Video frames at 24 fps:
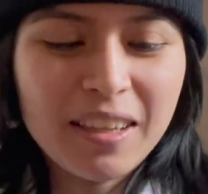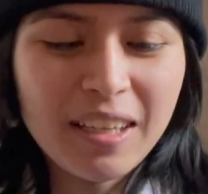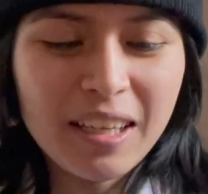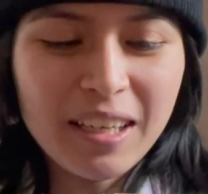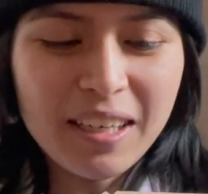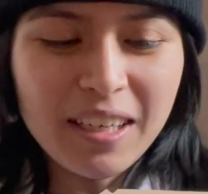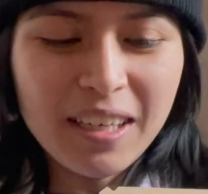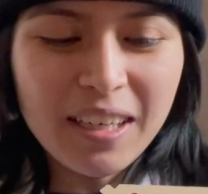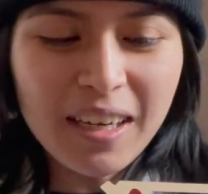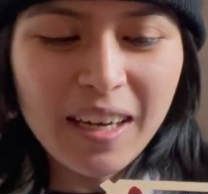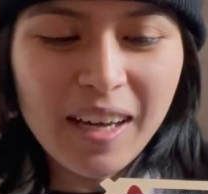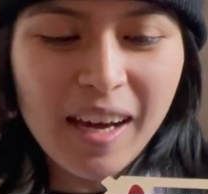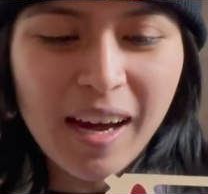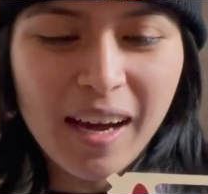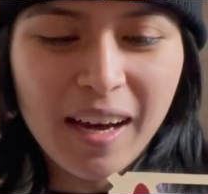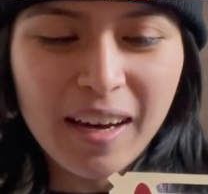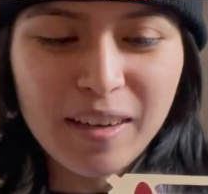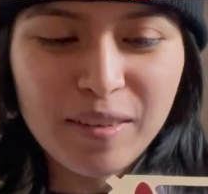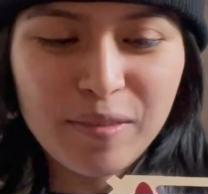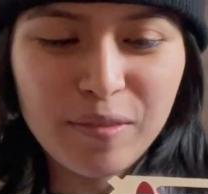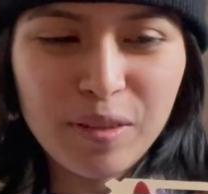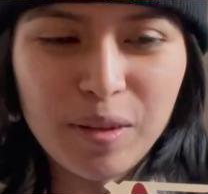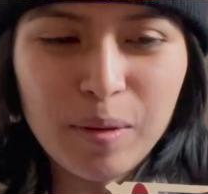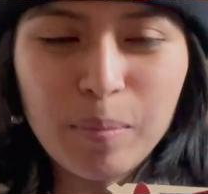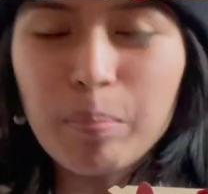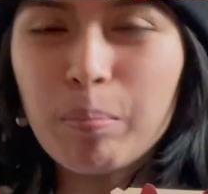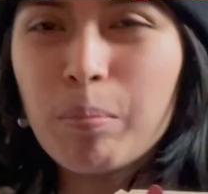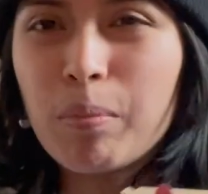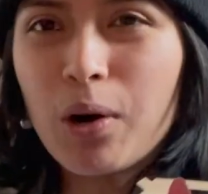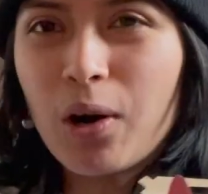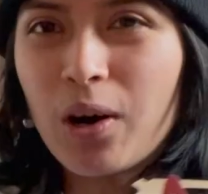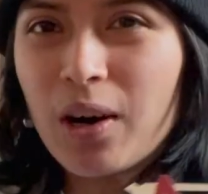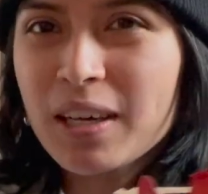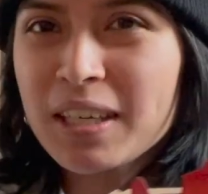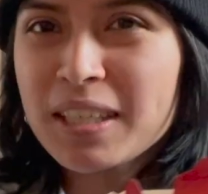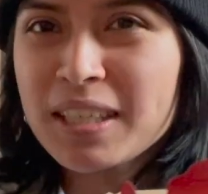They didn't have the
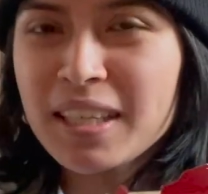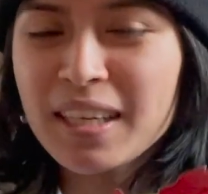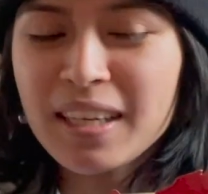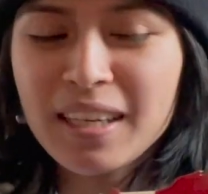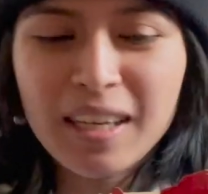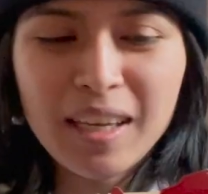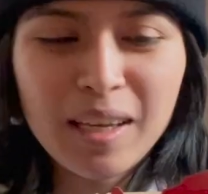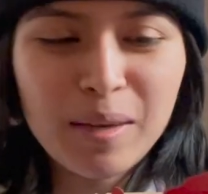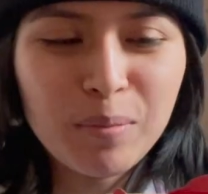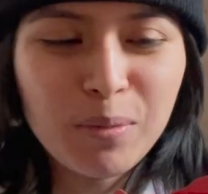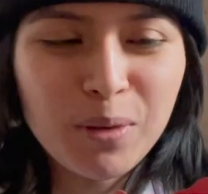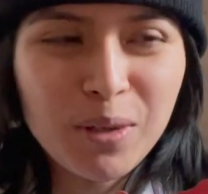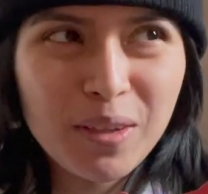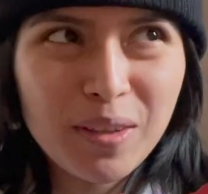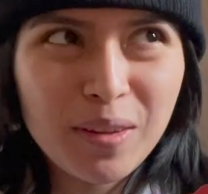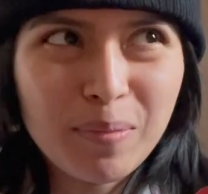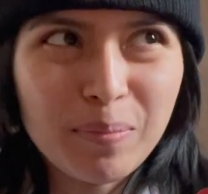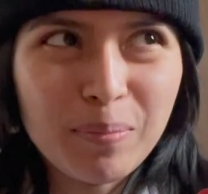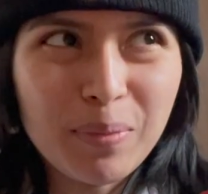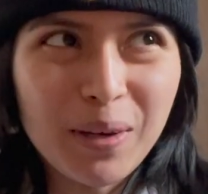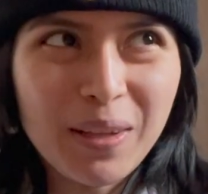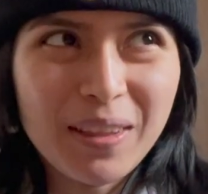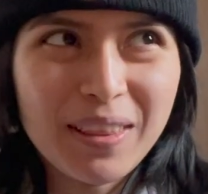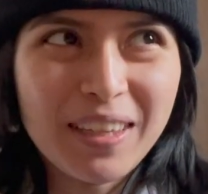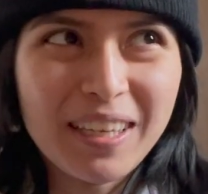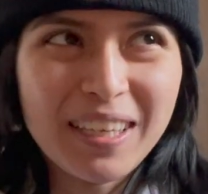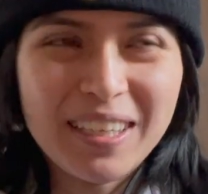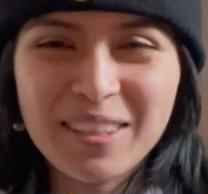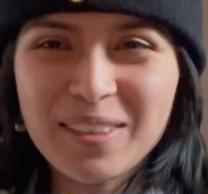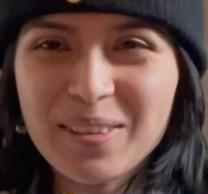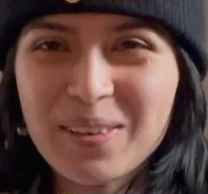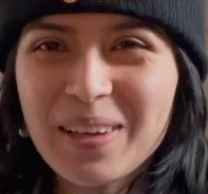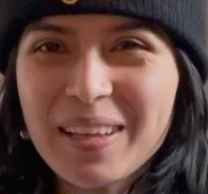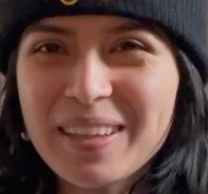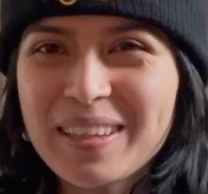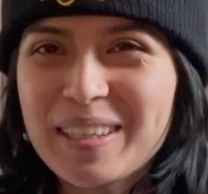box that I came with, but they
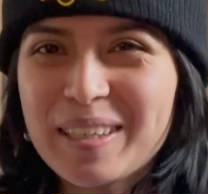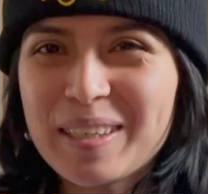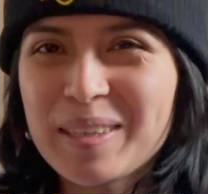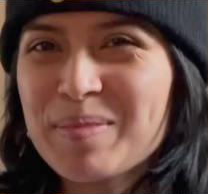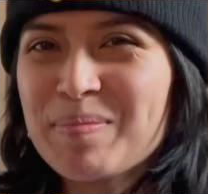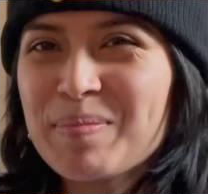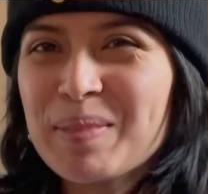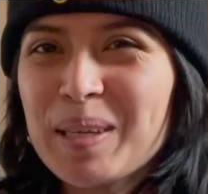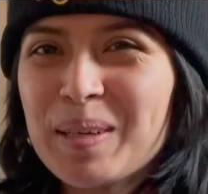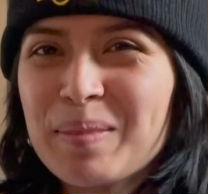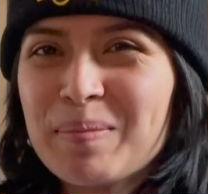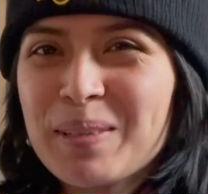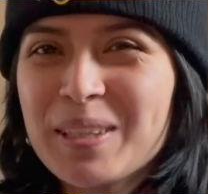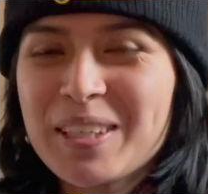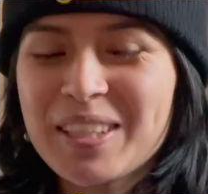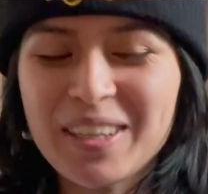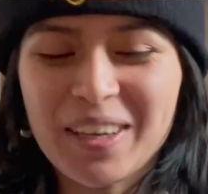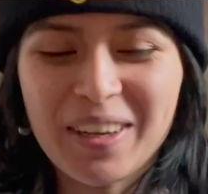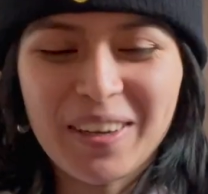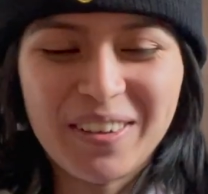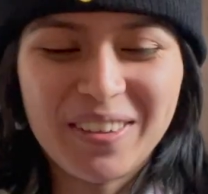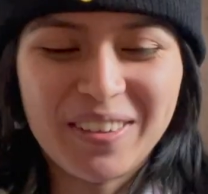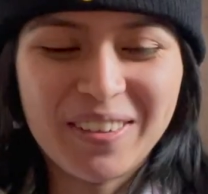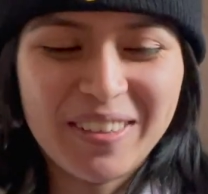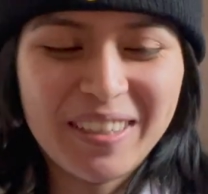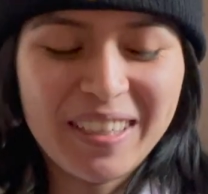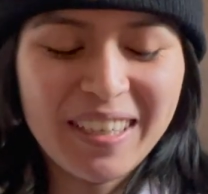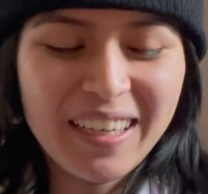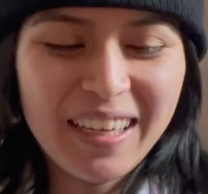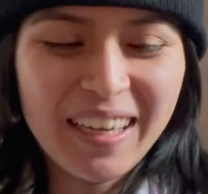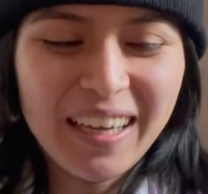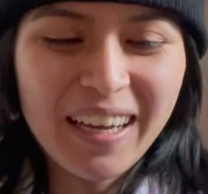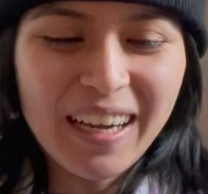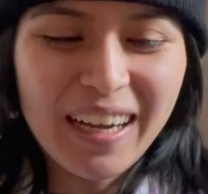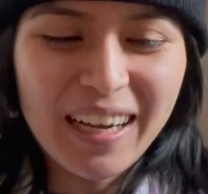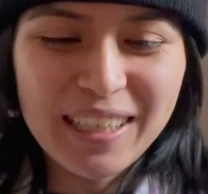still had the Timbiebs, so
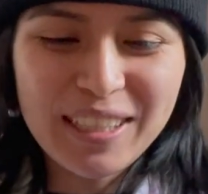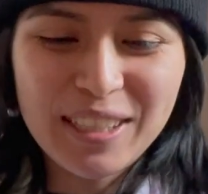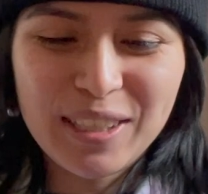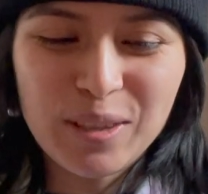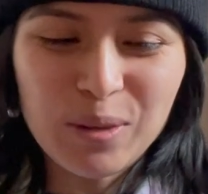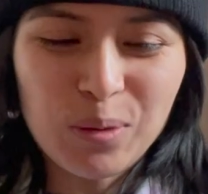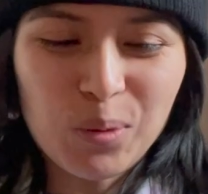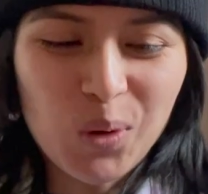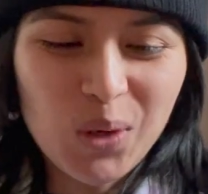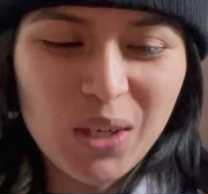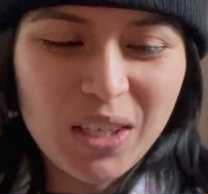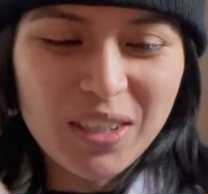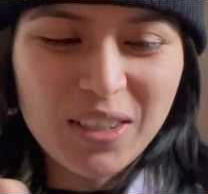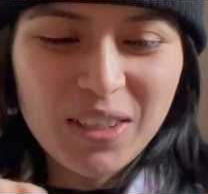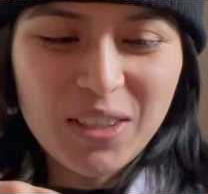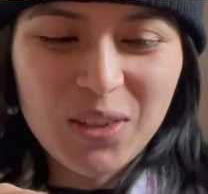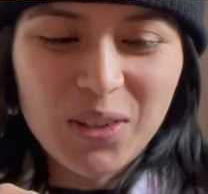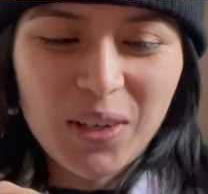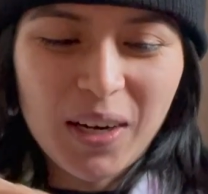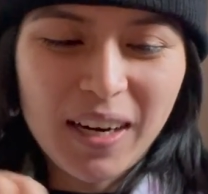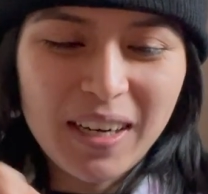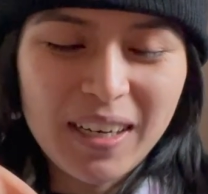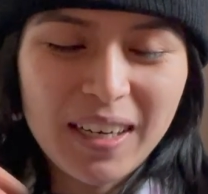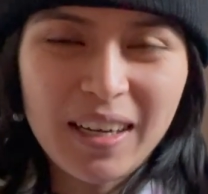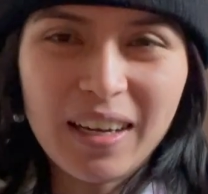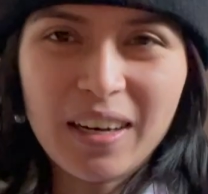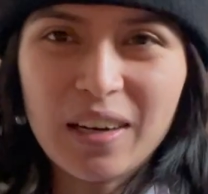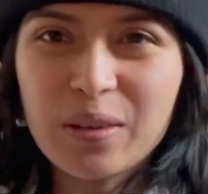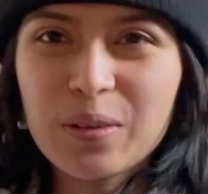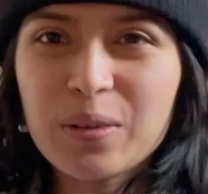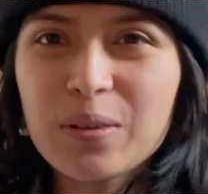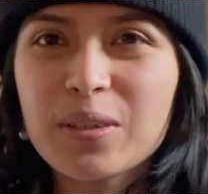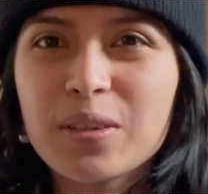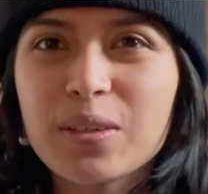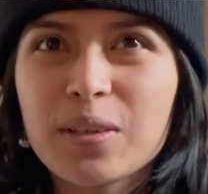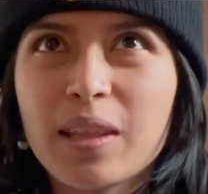I still wanted to try it
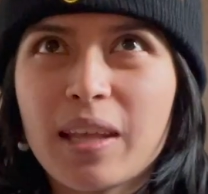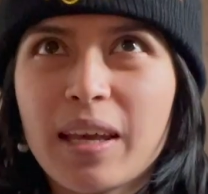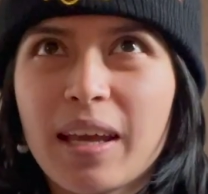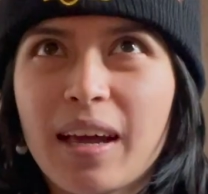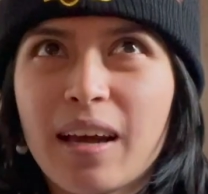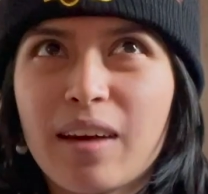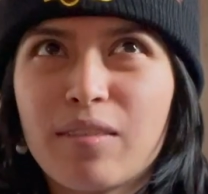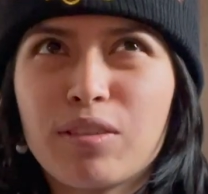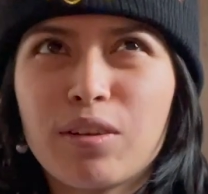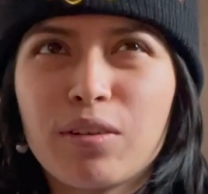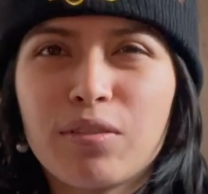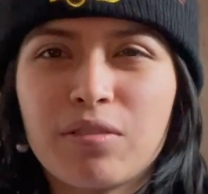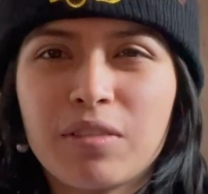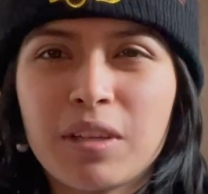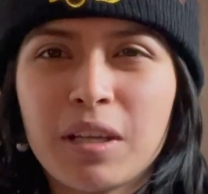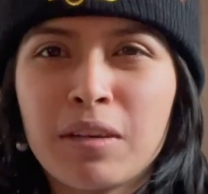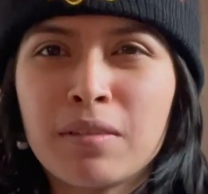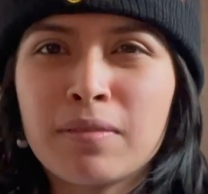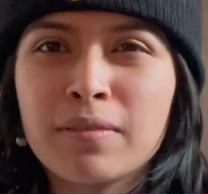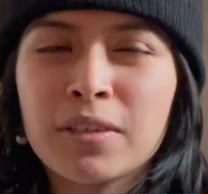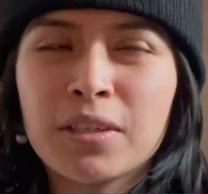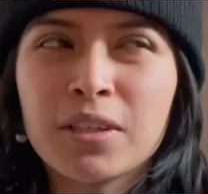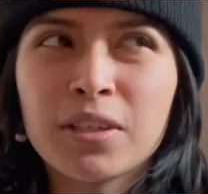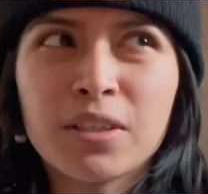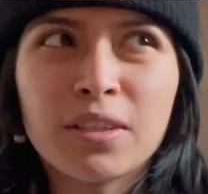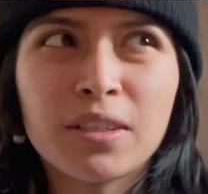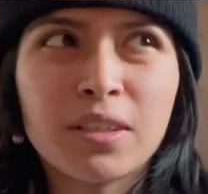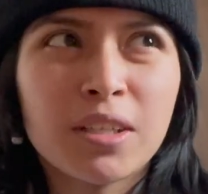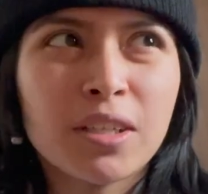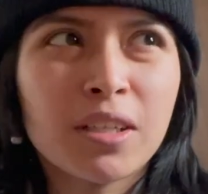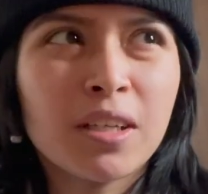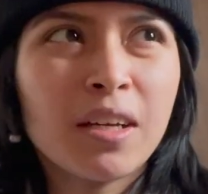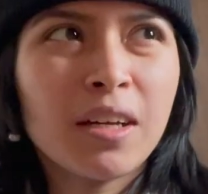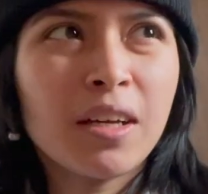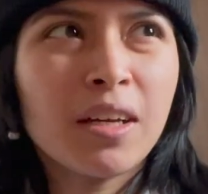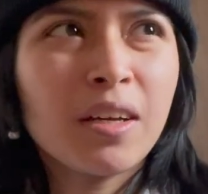out. So they have the
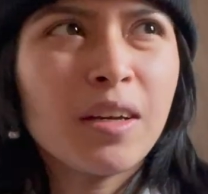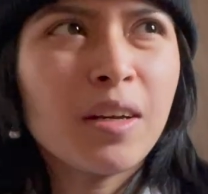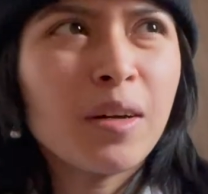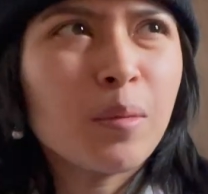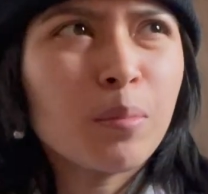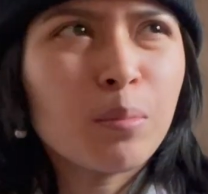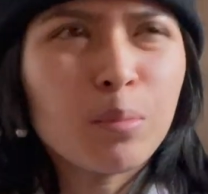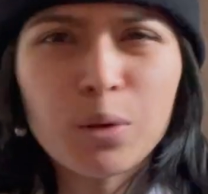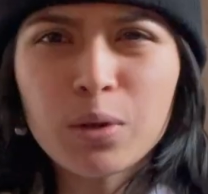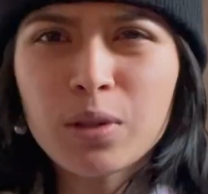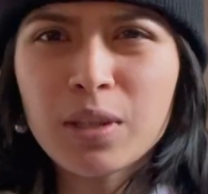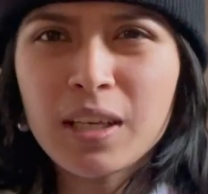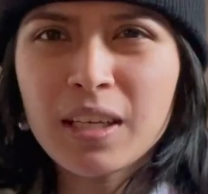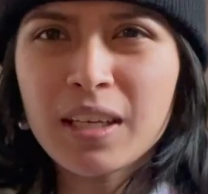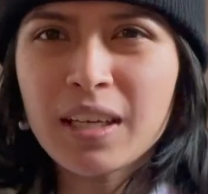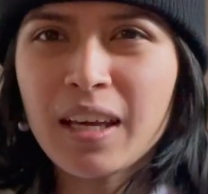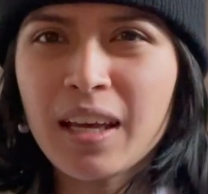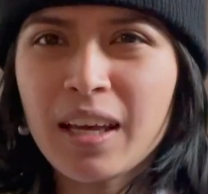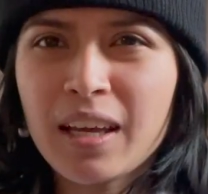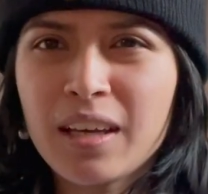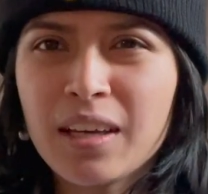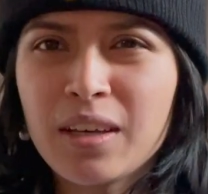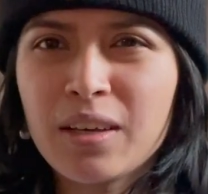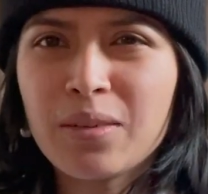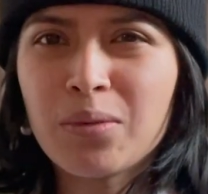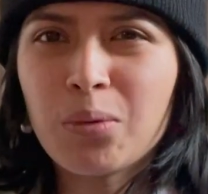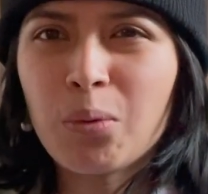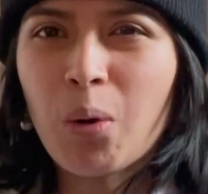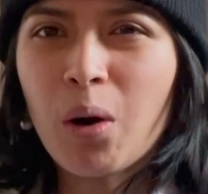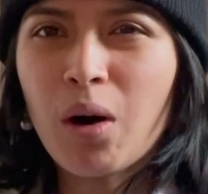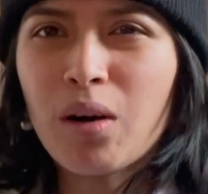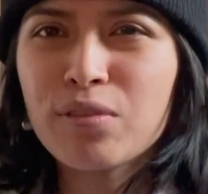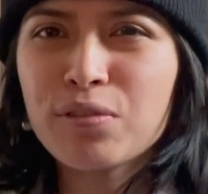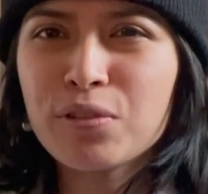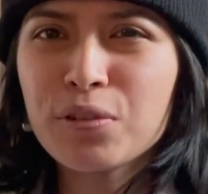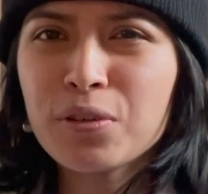flavors, birthday cake,
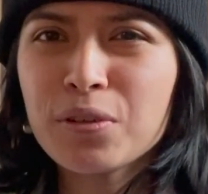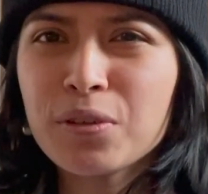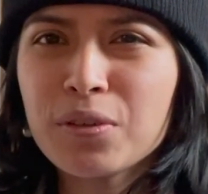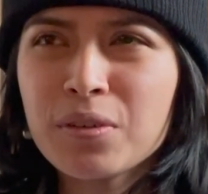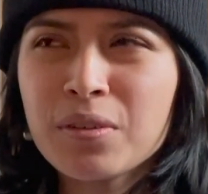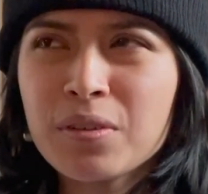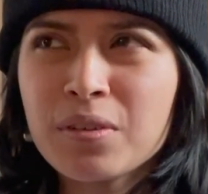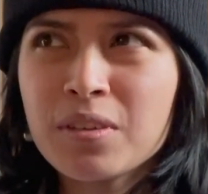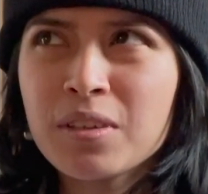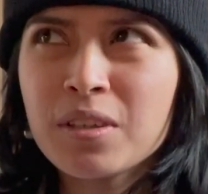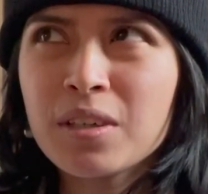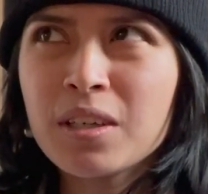waffle,